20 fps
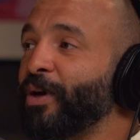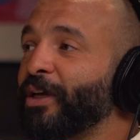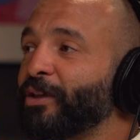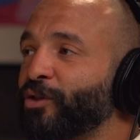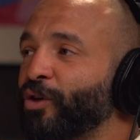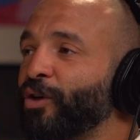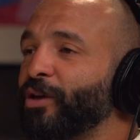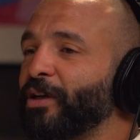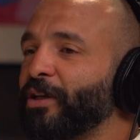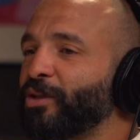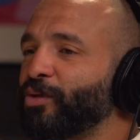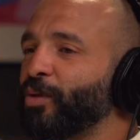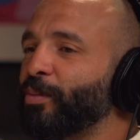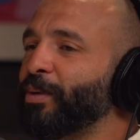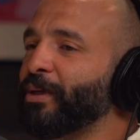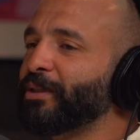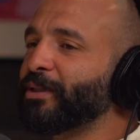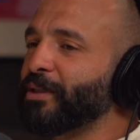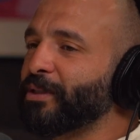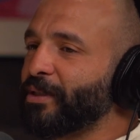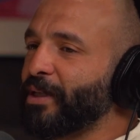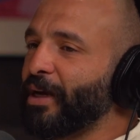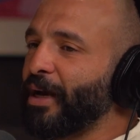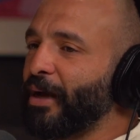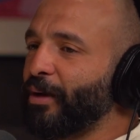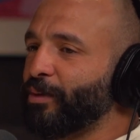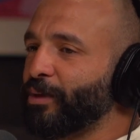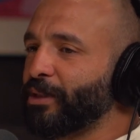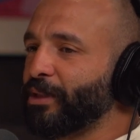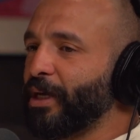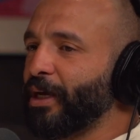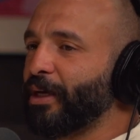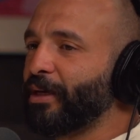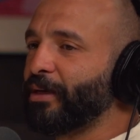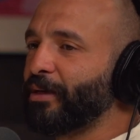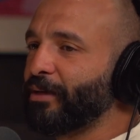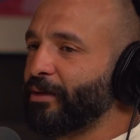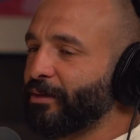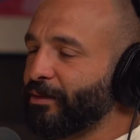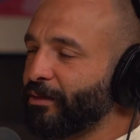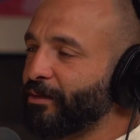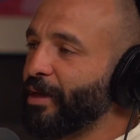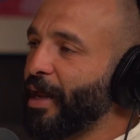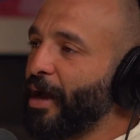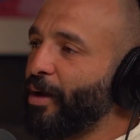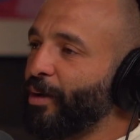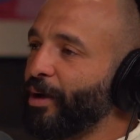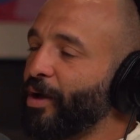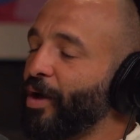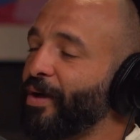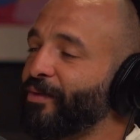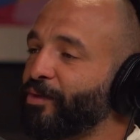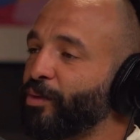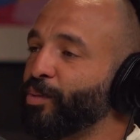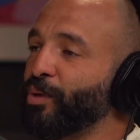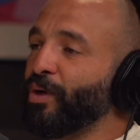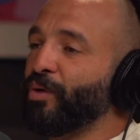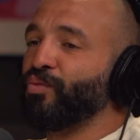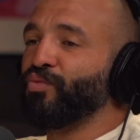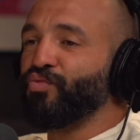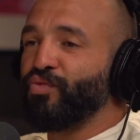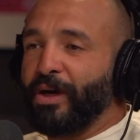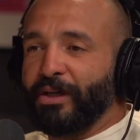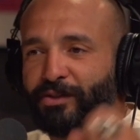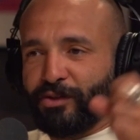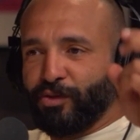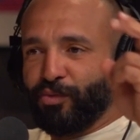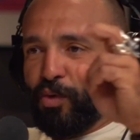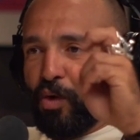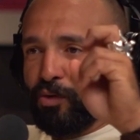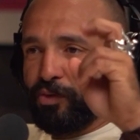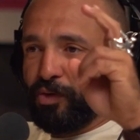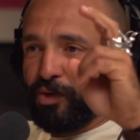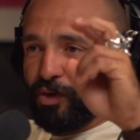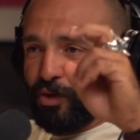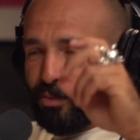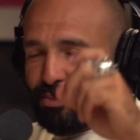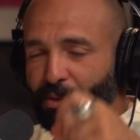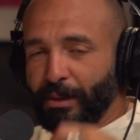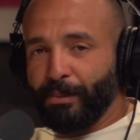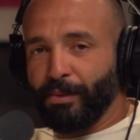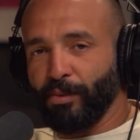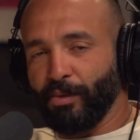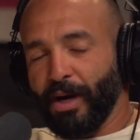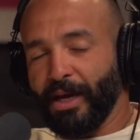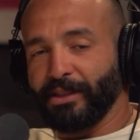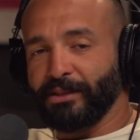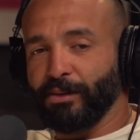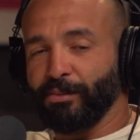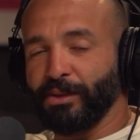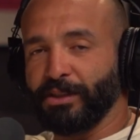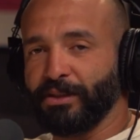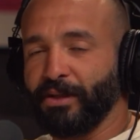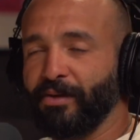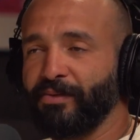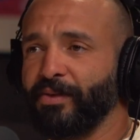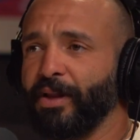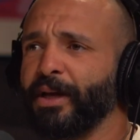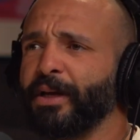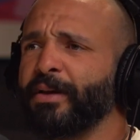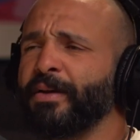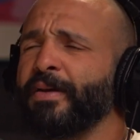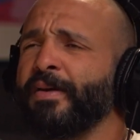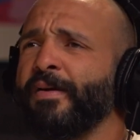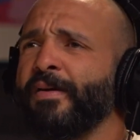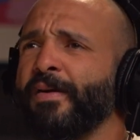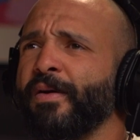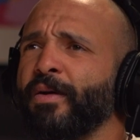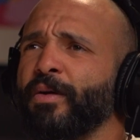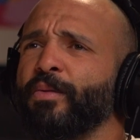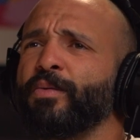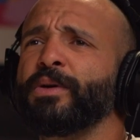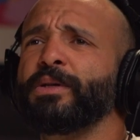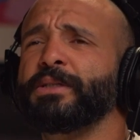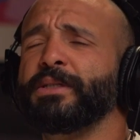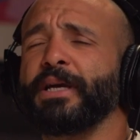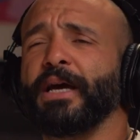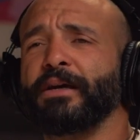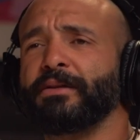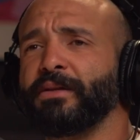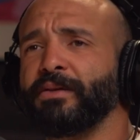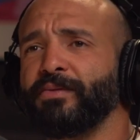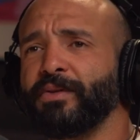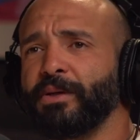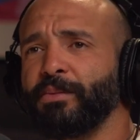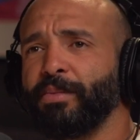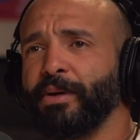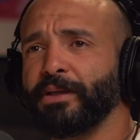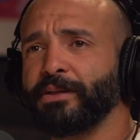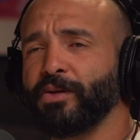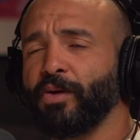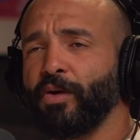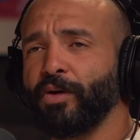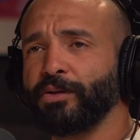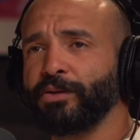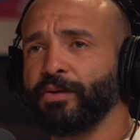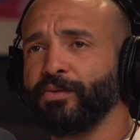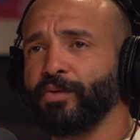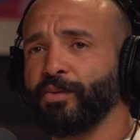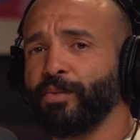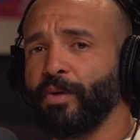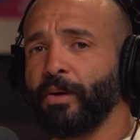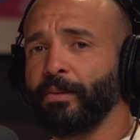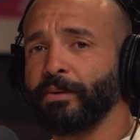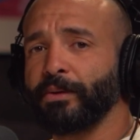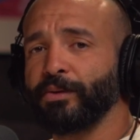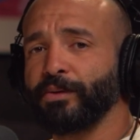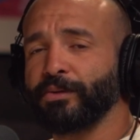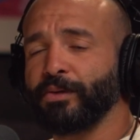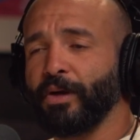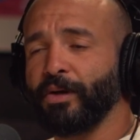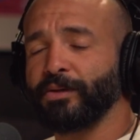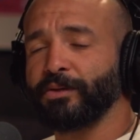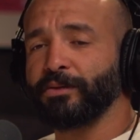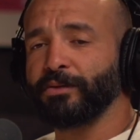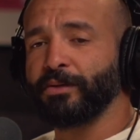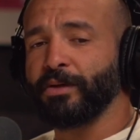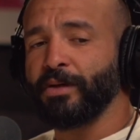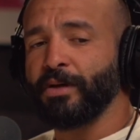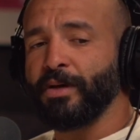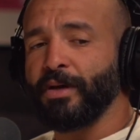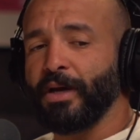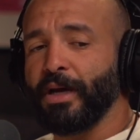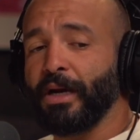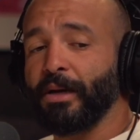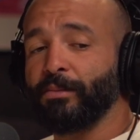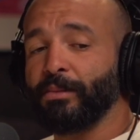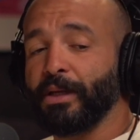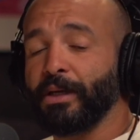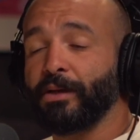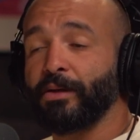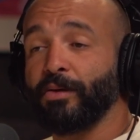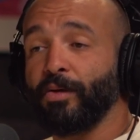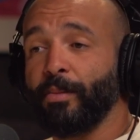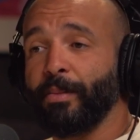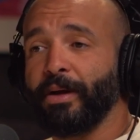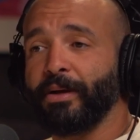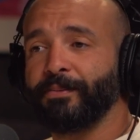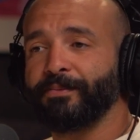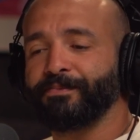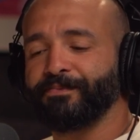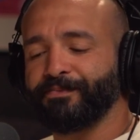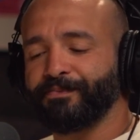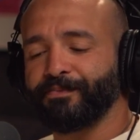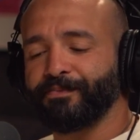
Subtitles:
it turned into a business, then I was like, now I have to be a restaurateur. And people were asking me stuff like, what is the activity-based cost of your barbecue sauce? And I'm like, yo, man,